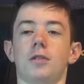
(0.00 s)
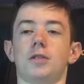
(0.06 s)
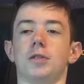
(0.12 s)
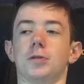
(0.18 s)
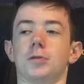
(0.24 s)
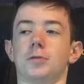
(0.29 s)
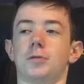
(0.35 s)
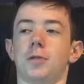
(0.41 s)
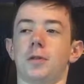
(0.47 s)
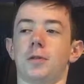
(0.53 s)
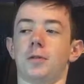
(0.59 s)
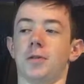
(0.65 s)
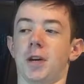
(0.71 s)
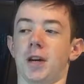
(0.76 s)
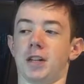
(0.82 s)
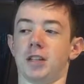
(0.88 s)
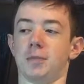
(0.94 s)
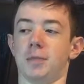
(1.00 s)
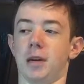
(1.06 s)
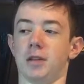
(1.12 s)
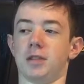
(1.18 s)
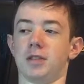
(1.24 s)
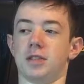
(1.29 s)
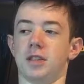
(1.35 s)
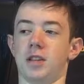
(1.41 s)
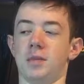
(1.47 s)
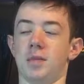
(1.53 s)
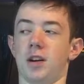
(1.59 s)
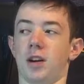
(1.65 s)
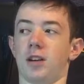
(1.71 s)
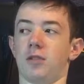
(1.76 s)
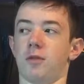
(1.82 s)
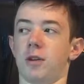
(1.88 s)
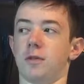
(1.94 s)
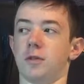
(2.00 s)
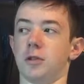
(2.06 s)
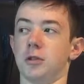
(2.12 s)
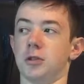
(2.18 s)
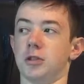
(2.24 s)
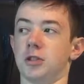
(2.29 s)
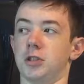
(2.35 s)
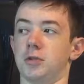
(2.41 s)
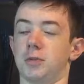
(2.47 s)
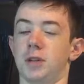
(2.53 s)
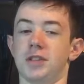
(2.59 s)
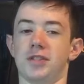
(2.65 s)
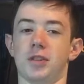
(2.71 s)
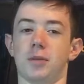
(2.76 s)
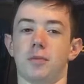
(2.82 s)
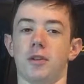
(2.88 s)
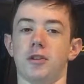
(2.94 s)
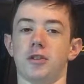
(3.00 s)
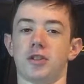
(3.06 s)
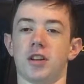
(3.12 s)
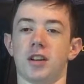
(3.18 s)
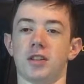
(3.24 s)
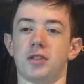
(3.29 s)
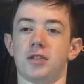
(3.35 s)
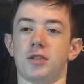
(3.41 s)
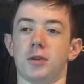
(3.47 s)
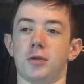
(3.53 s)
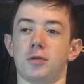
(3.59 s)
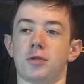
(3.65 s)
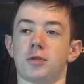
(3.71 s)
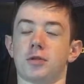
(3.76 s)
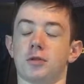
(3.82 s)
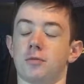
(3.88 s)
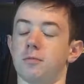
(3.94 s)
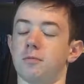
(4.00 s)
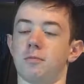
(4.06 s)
Also, fun fact about the American Revolution, the reason the British got so,